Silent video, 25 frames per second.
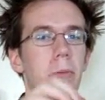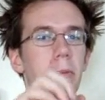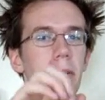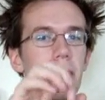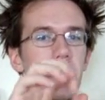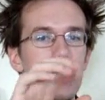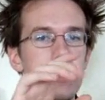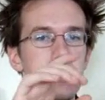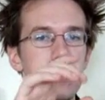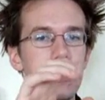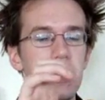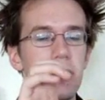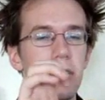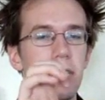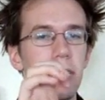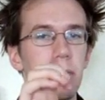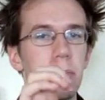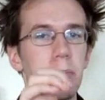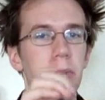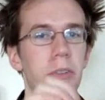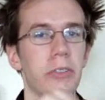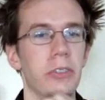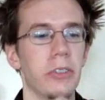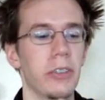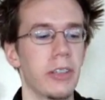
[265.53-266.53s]
ways that you
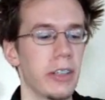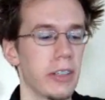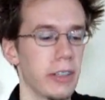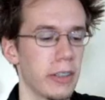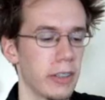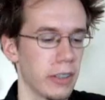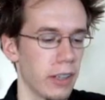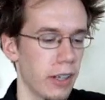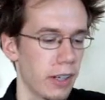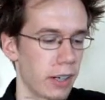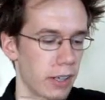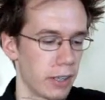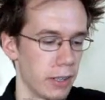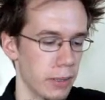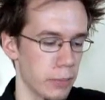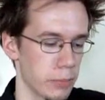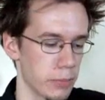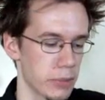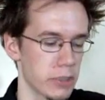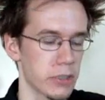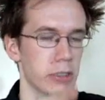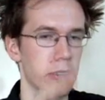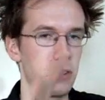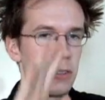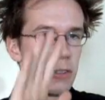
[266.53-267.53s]
can move your arm.
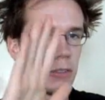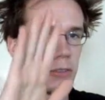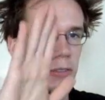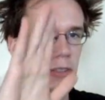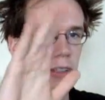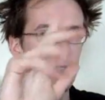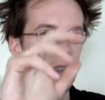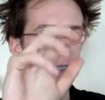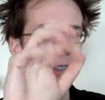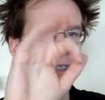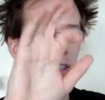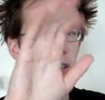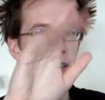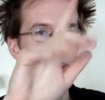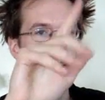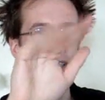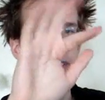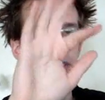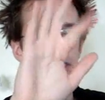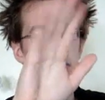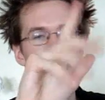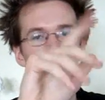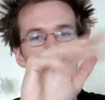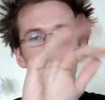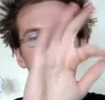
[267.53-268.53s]
So with
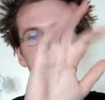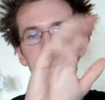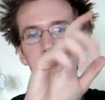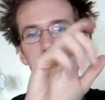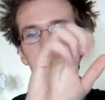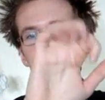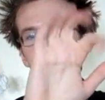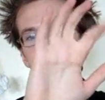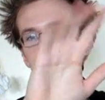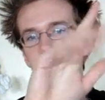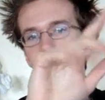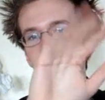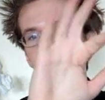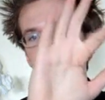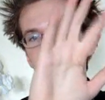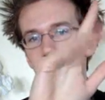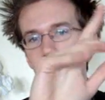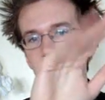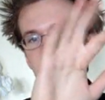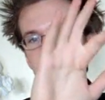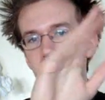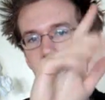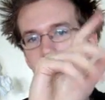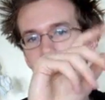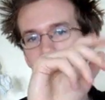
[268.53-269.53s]
this, you're going to be using that
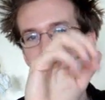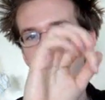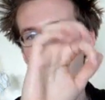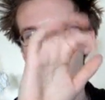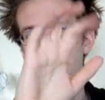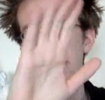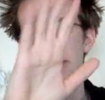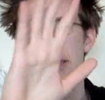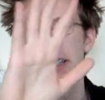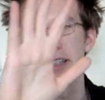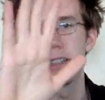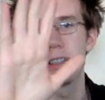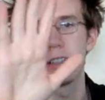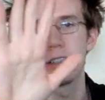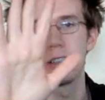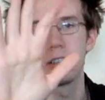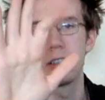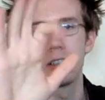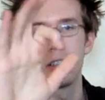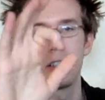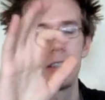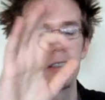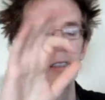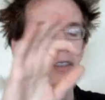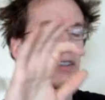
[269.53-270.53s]
for scales
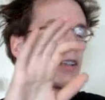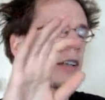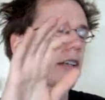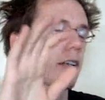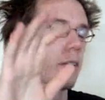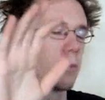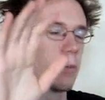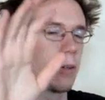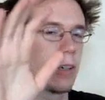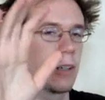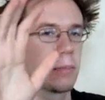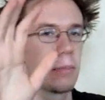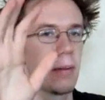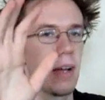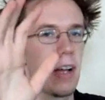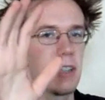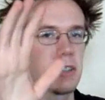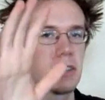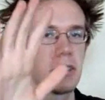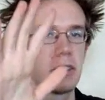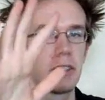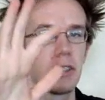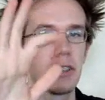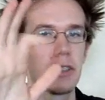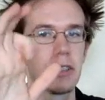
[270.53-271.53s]
and like quick
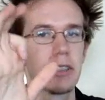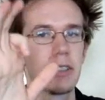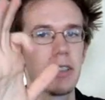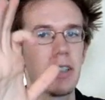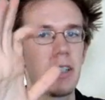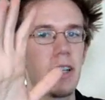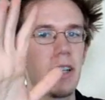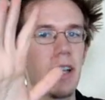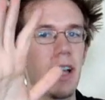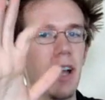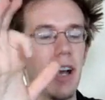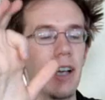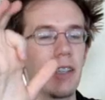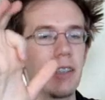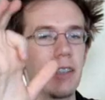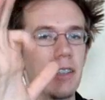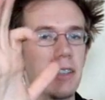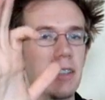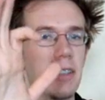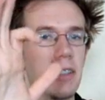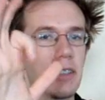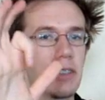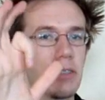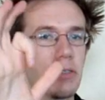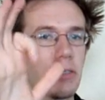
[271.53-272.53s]
passages, and
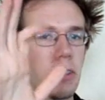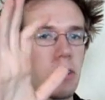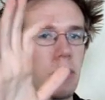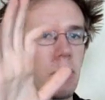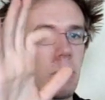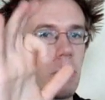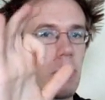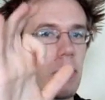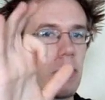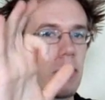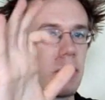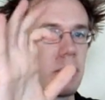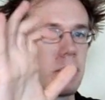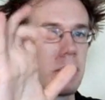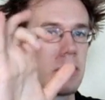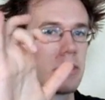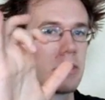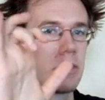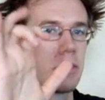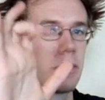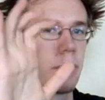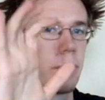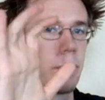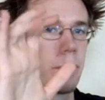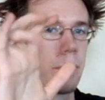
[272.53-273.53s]
then this for
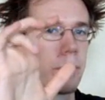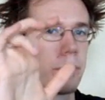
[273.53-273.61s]
chords,